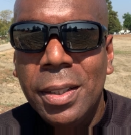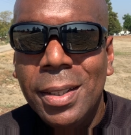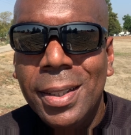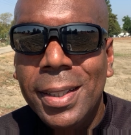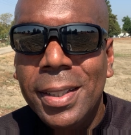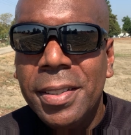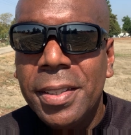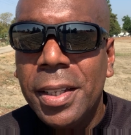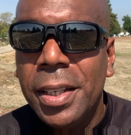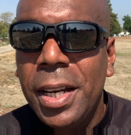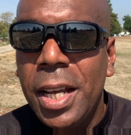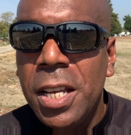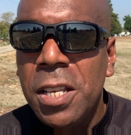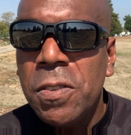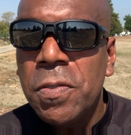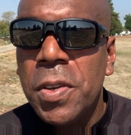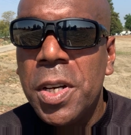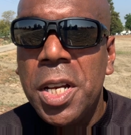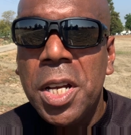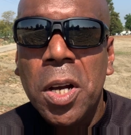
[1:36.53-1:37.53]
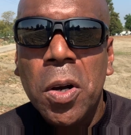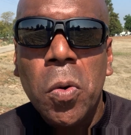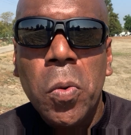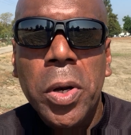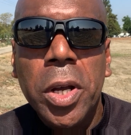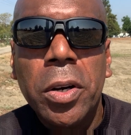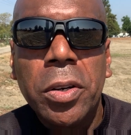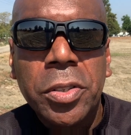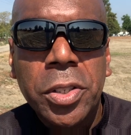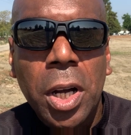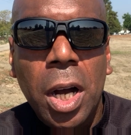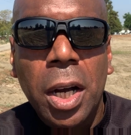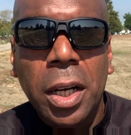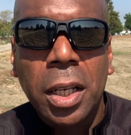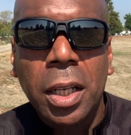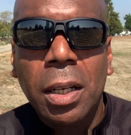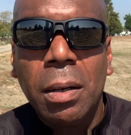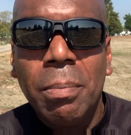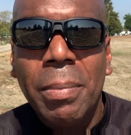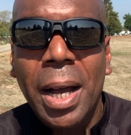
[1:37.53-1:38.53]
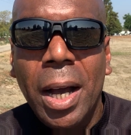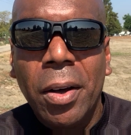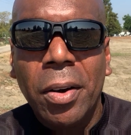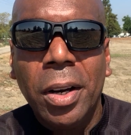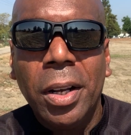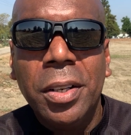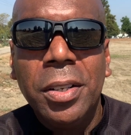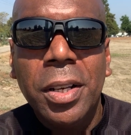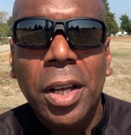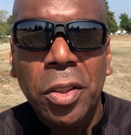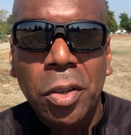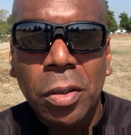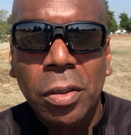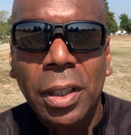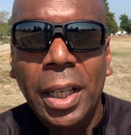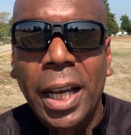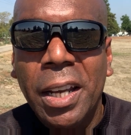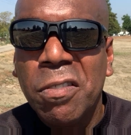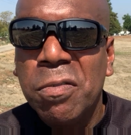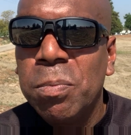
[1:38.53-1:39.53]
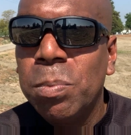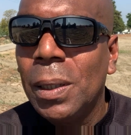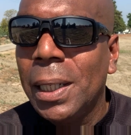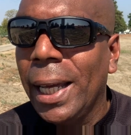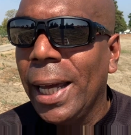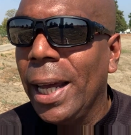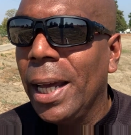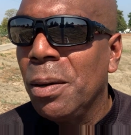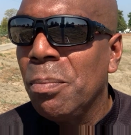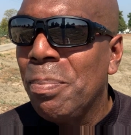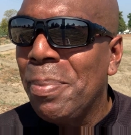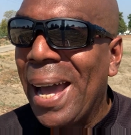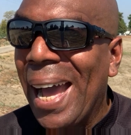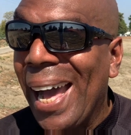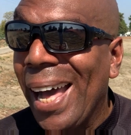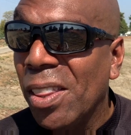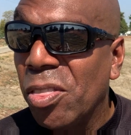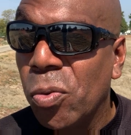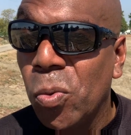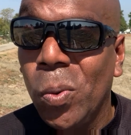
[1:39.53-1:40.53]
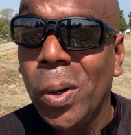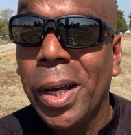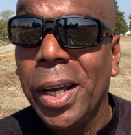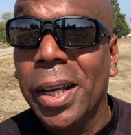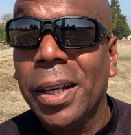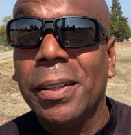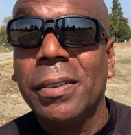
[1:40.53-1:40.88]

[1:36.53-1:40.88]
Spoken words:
In today's video, we are talking about another life plan pathway.